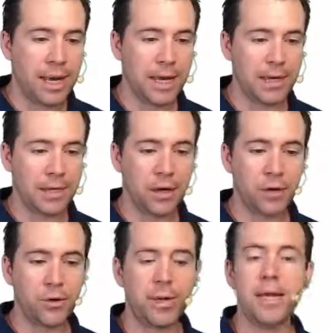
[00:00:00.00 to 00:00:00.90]
and the
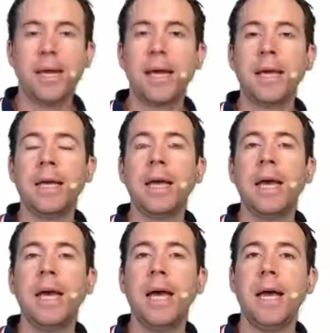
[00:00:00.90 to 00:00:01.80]
country tag,
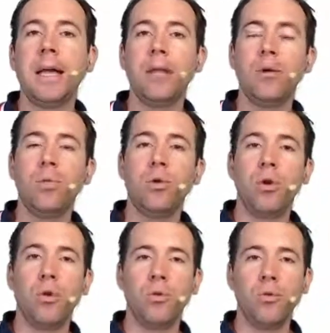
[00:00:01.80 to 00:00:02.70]
and you would
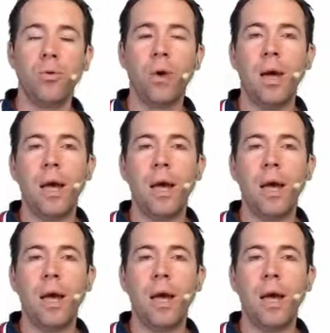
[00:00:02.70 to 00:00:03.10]
also